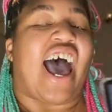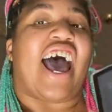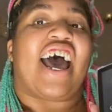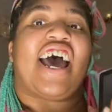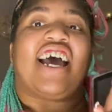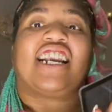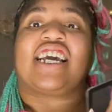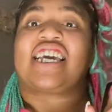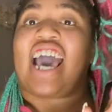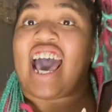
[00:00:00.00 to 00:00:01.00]
And
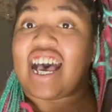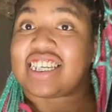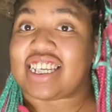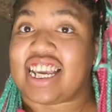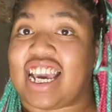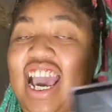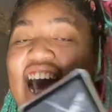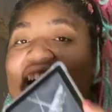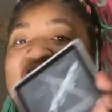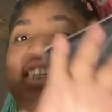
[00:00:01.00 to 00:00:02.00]
Cassidy
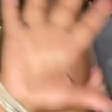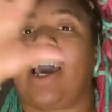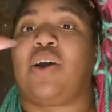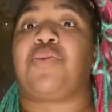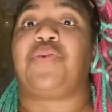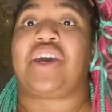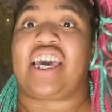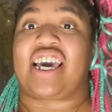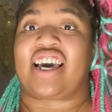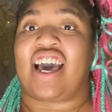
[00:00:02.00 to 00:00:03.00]
has a
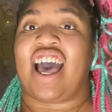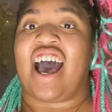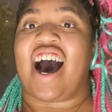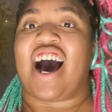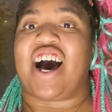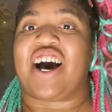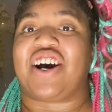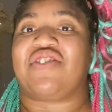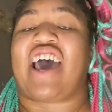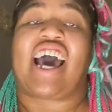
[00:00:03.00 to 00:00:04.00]
week
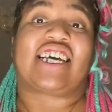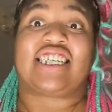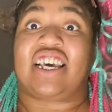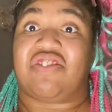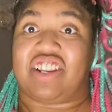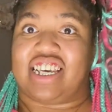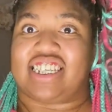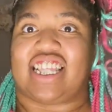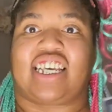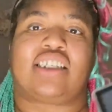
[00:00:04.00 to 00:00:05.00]
of
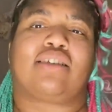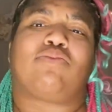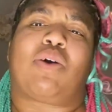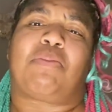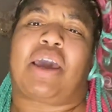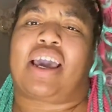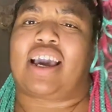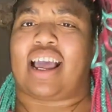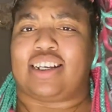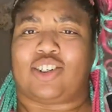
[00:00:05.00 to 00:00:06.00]
activities like
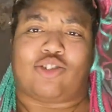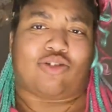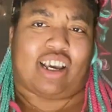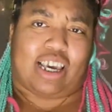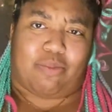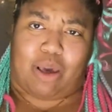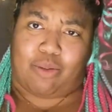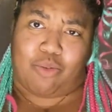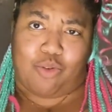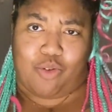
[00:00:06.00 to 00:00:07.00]
swimming and drinking by
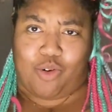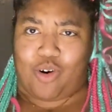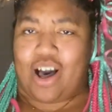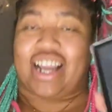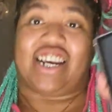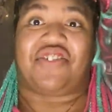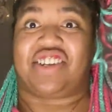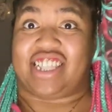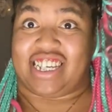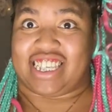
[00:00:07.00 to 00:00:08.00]
the pool and
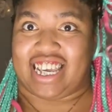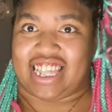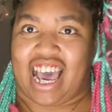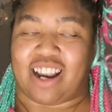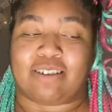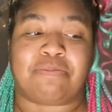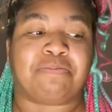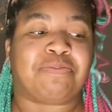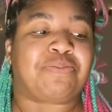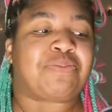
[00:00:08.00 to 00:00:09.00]
different things like that.
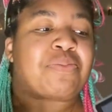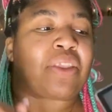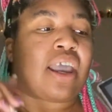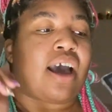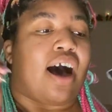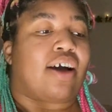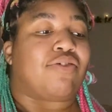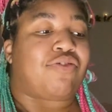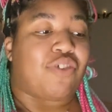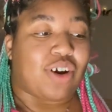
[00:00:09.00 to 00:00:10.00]

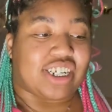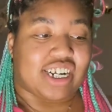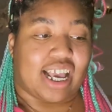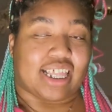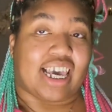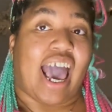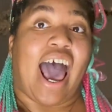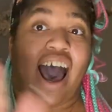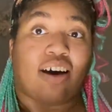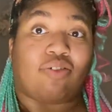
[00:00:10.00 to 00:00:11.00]
Unfortunately,
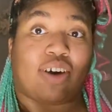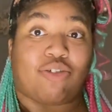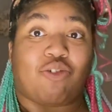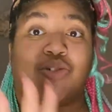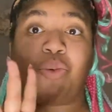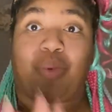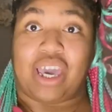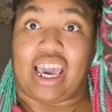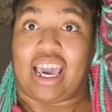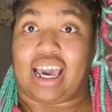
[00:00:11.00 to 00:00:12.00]
halfway through the
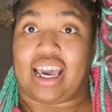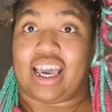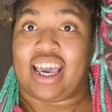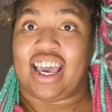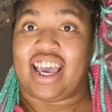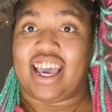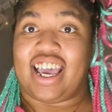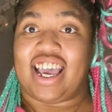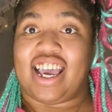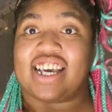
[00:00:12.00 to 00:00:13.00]
week,
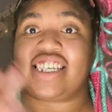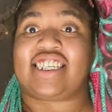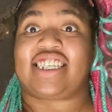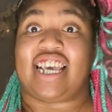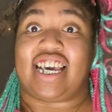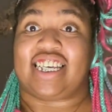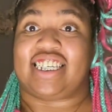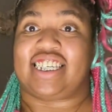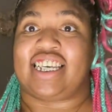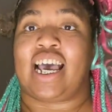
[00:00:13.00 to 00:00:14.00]

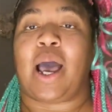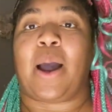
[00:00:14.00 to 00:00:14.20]
6